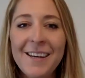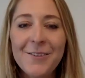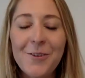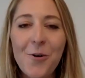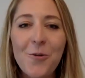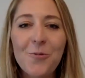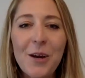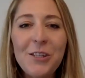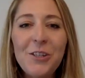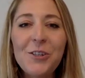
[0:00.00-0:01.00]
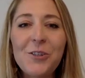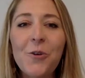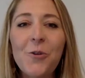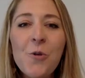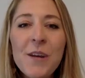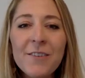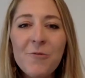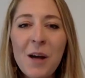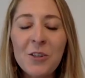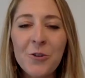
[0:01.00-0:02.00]
So reishi is our queen of
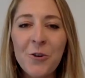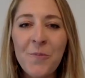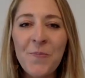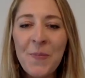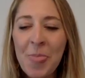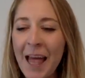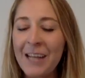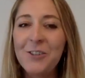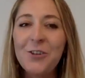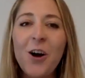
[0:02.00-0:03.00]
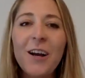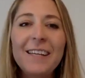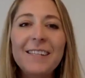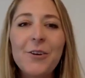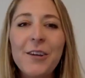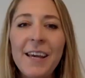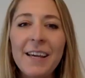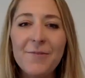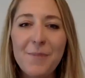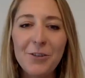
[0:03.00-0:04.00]
mushroom and chaga is our
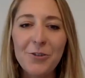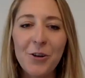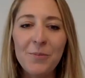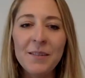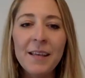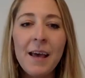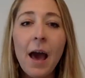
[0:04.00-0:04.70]
king of mushrooms.